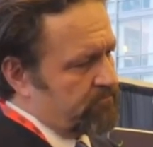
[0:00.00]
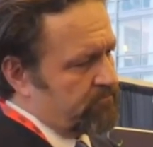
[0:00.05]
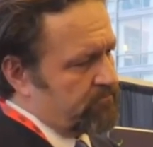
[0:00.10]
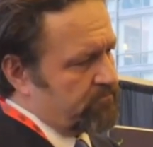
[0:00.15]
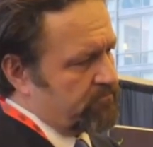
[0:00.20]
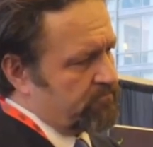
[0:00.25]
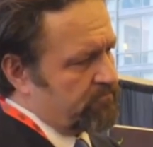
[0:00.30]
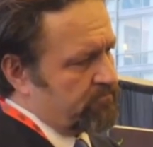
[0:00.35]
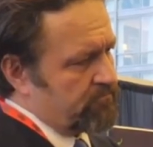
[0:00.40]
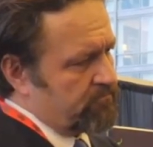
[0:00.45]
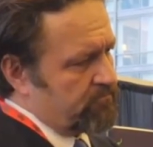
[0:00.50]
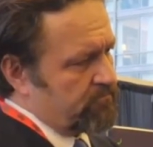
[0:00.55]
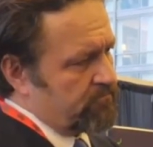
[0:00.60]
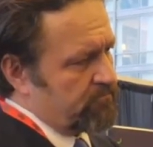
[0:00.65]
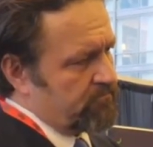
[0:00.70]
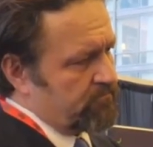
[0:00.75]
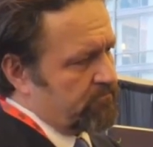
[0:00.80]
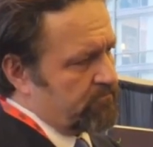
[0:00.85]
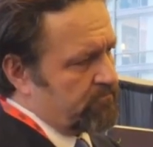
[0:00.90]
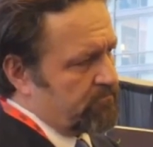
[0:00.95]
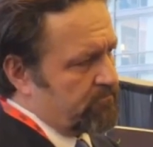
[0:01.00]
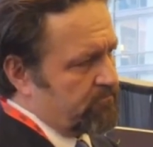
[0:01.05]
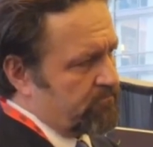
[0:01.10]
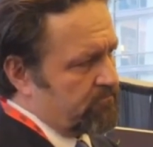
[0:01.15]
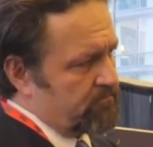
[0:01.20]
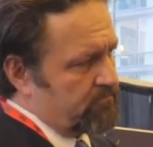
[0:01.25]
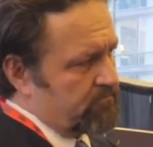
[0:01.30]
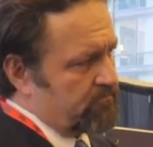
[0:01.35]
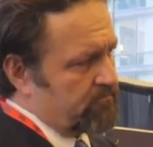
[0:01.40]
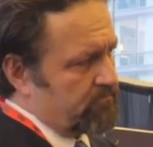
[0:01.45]

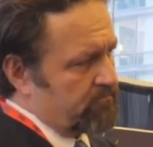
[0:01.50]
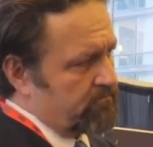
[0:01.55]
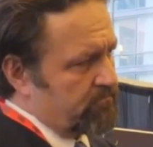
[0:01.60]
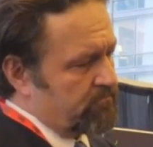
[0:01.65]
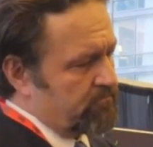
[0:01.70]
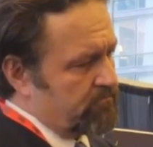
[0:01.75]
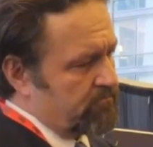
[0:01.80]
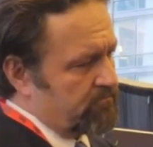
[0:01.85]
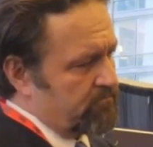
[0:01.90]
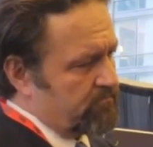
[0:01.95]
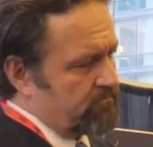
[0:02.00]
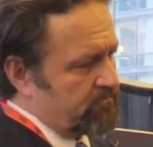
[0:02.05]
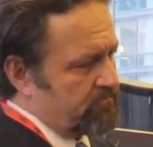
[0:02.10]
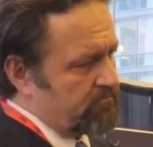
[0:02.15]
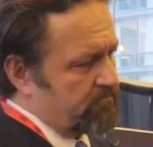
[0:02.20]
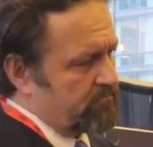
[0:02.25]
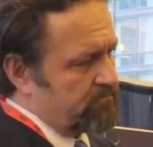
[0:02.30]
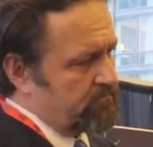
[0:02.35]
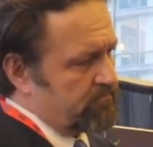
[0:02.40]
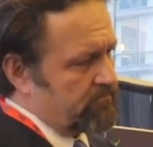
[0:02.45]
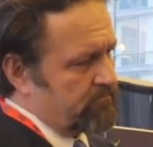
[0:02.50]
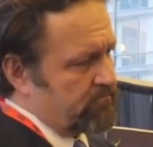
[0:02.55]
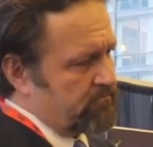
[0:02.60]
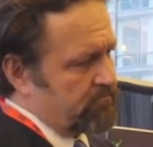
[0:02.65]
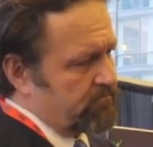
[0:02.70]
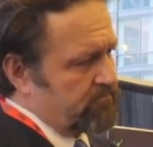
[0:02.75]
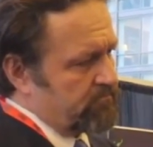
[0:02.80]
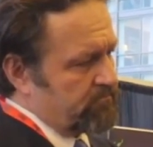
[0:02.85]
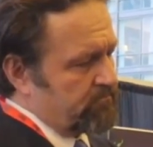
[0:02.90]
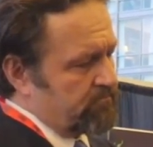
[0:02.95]

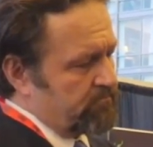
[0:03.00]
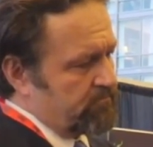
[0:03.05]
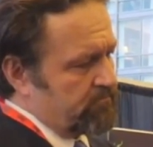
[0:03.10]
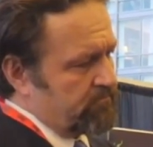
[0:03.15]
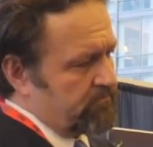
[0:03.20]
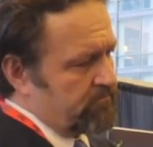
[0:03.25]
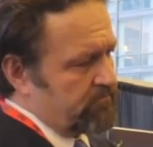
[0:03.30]
(not speaking)